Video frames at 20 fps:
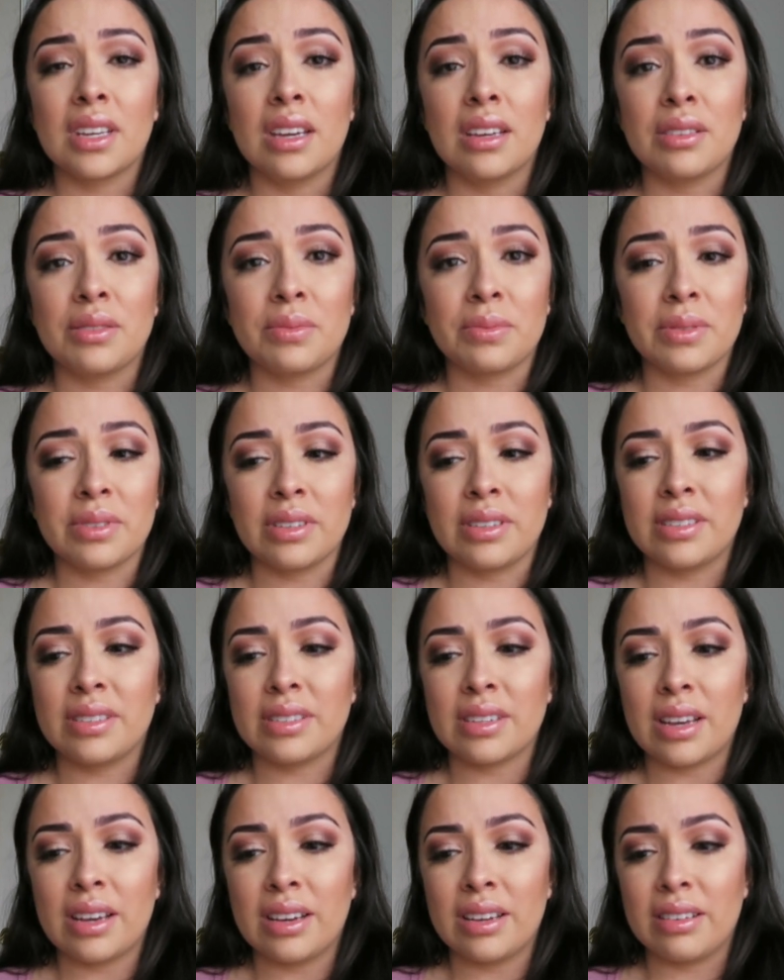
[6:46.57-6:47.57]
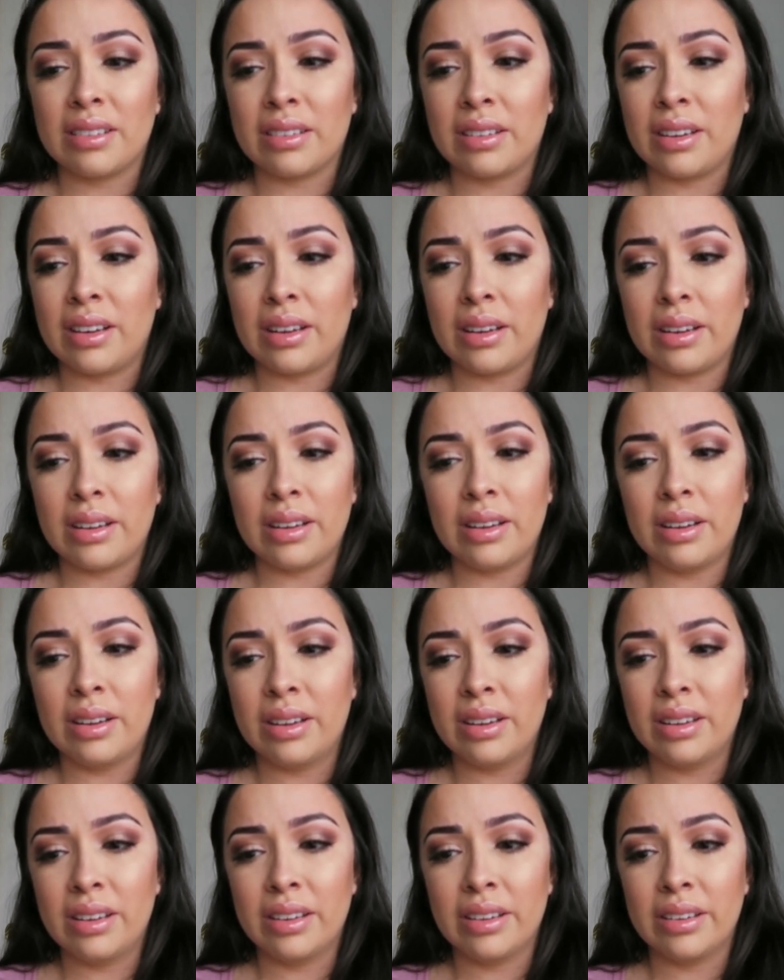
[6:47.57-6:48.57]
it's really sad.
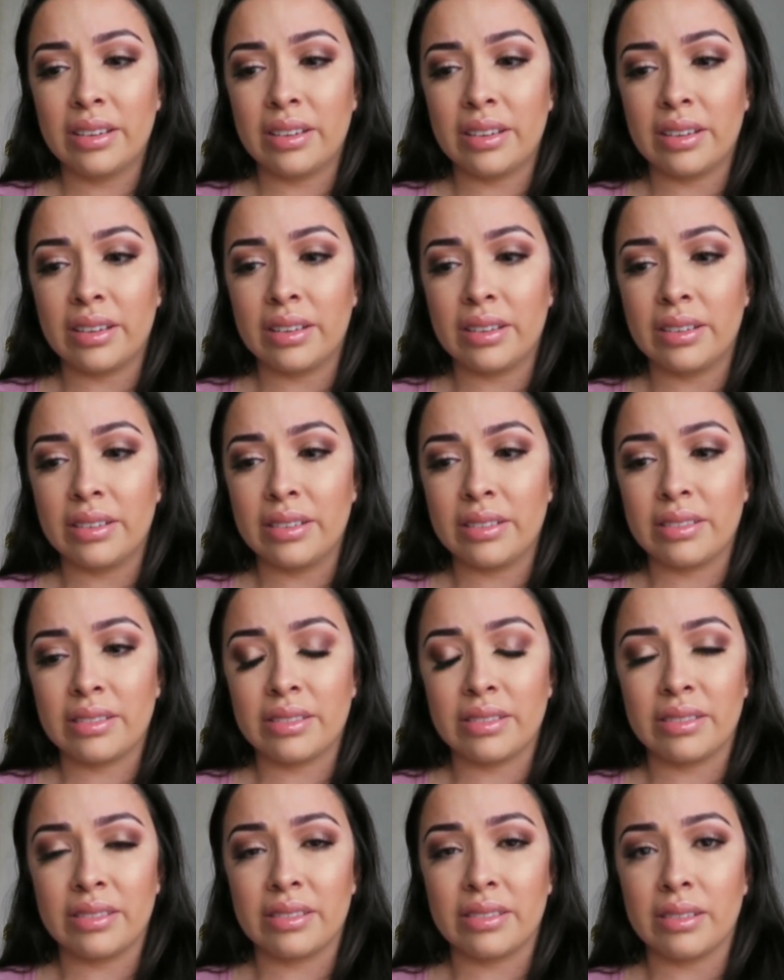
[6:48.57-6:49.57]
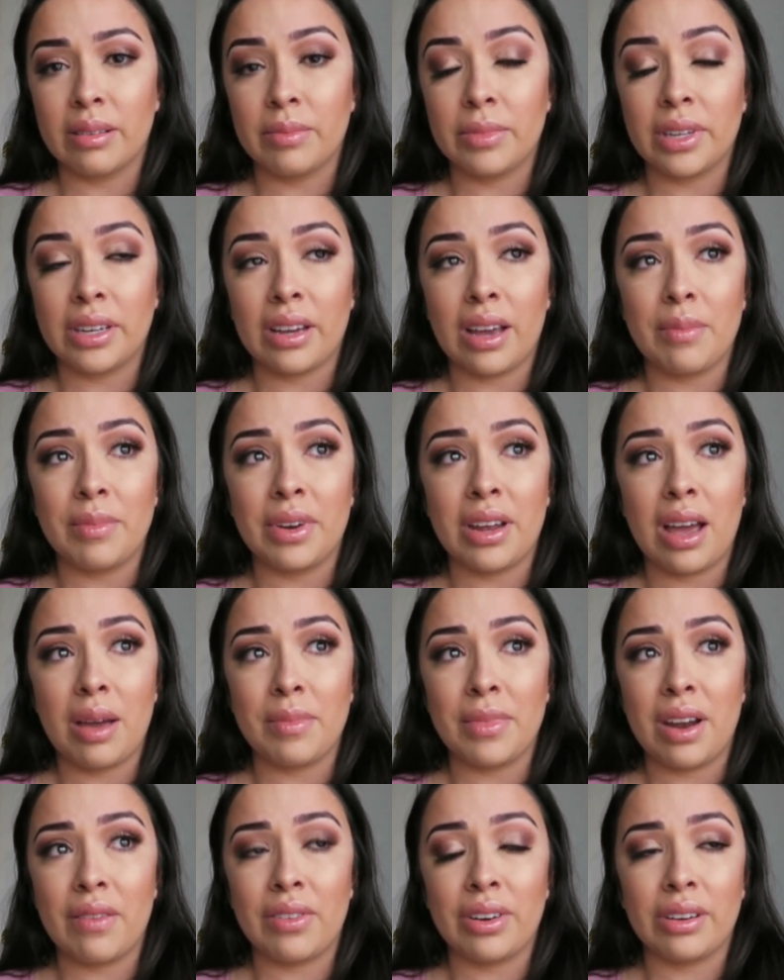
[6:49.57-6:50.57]
And it's just something
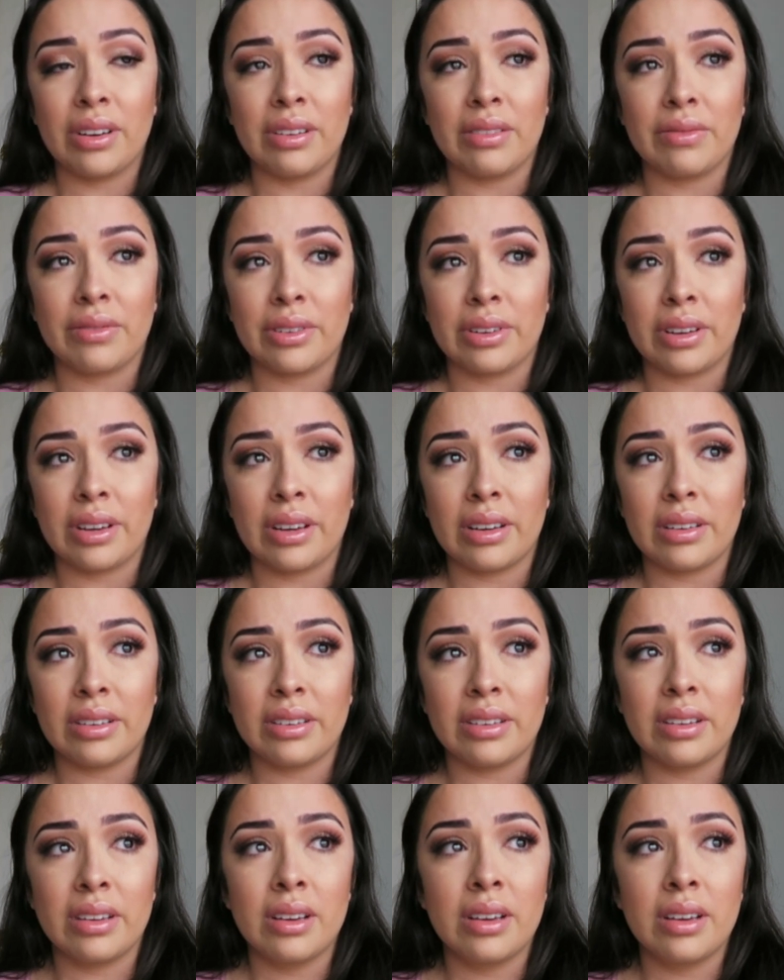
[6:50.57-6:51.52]
I'm never gonna forget.